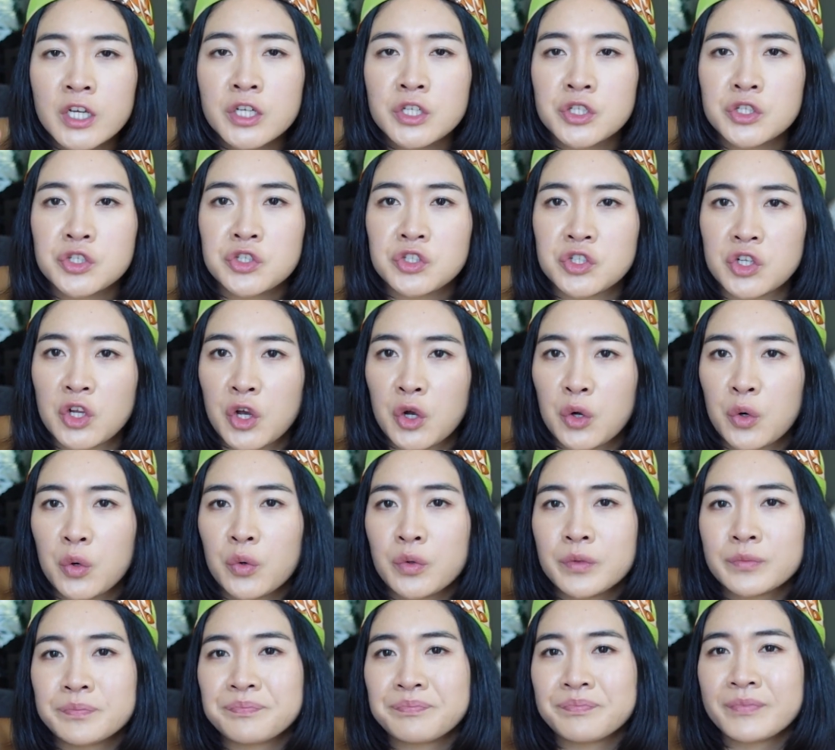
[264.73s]

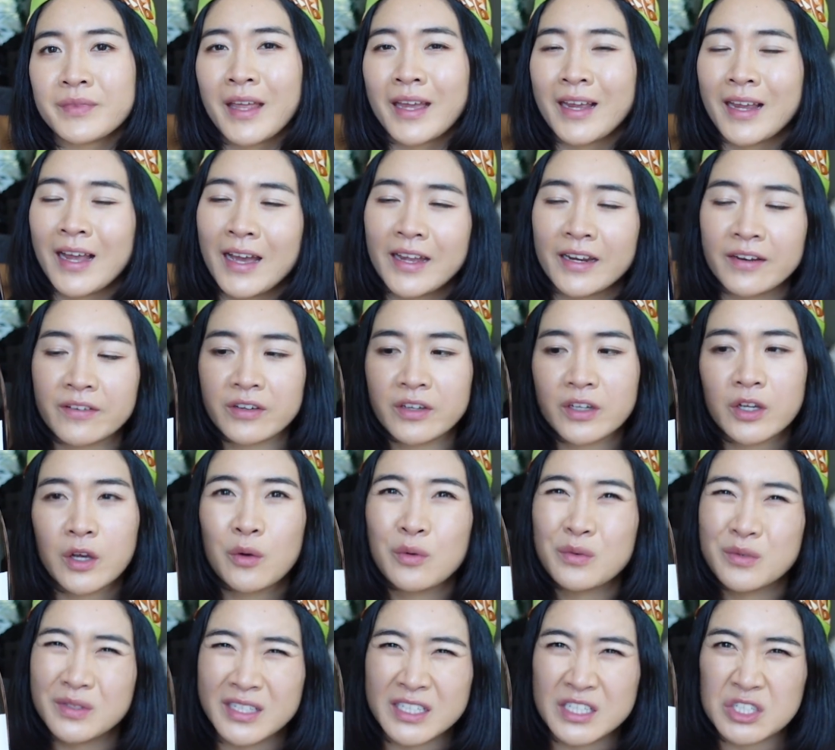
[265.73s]
So that kind of
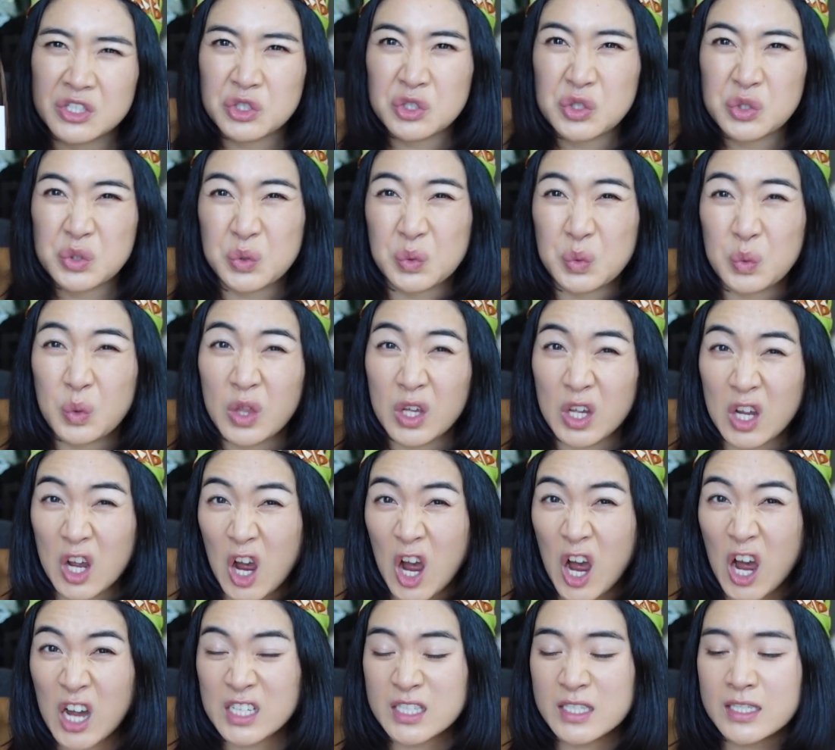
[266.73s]
goes into the
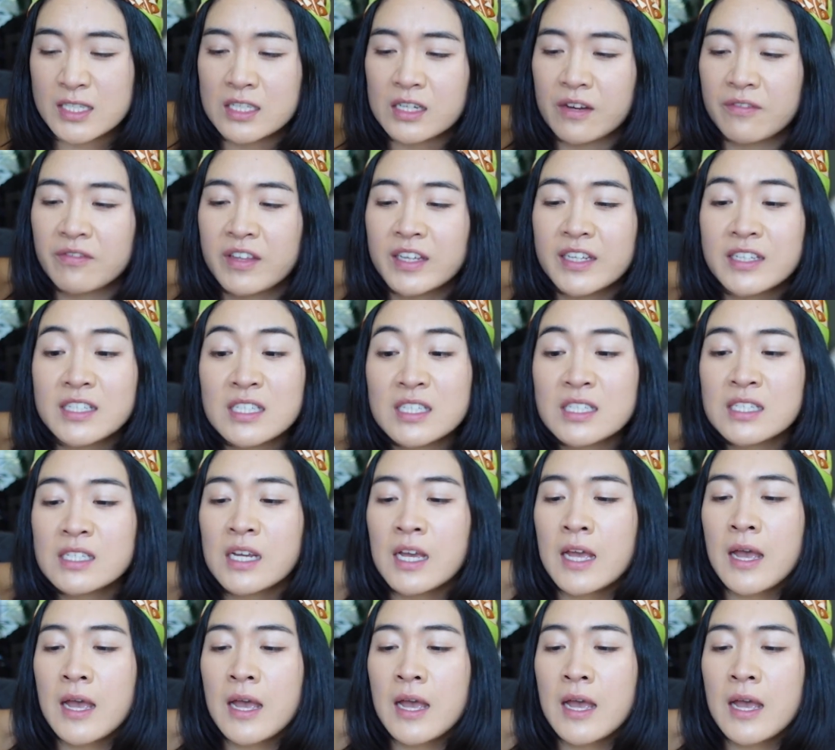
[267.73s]
cost of this.